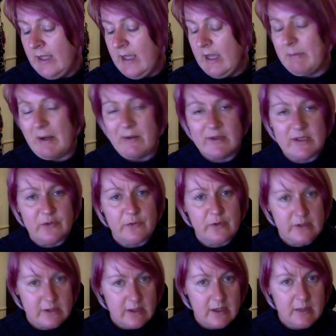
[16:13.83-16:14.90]
about the
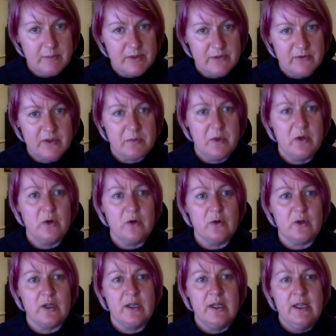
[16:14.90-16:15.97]
different types of
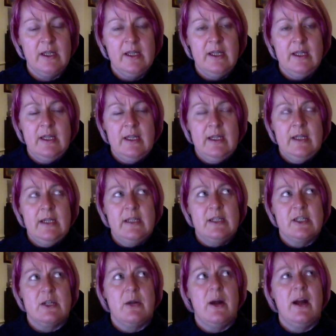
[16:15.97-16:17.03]
smoke.
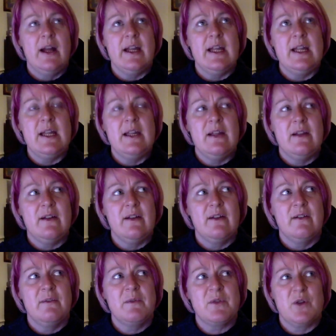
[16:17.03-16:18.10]
So I
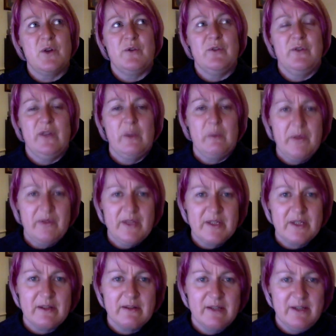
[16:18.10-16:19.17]
am sort of developing
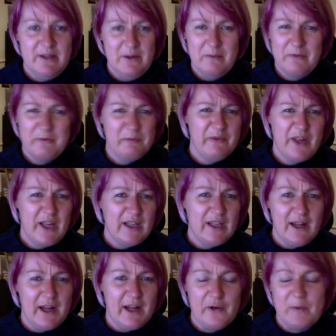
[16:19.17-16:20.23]
this, vaguely
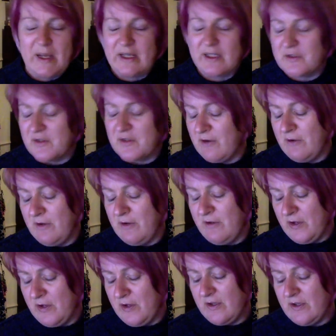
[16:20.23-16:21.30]
half-baked theory
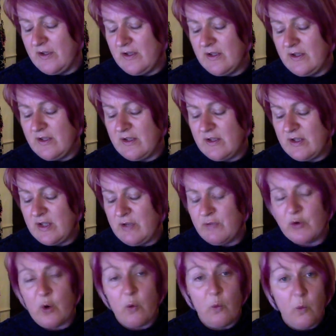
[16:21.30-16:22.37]
that you've
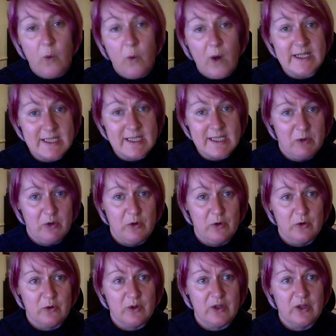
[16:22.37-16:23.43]
got white
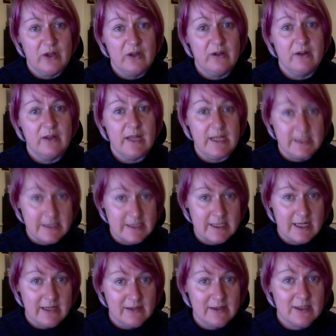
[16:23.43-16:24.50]
smoke
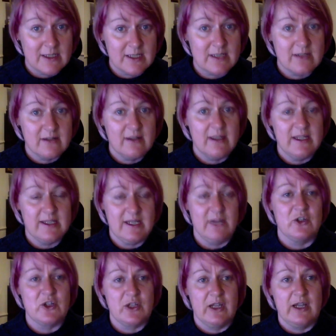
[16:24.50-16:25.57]
incense,
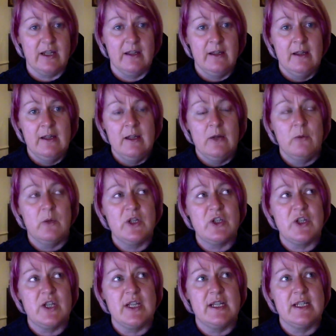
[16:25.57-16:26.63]
essentially,
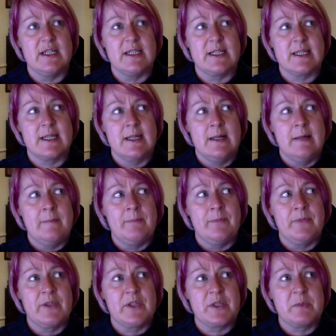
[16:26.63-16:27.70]
which is
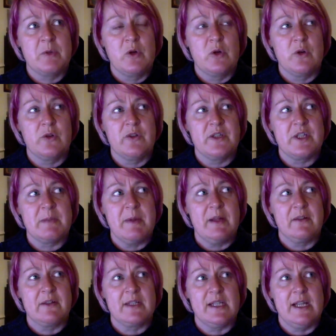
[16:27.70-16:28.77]
the smoke that
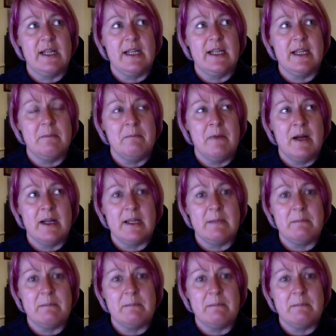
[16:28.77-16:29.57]
smells like it might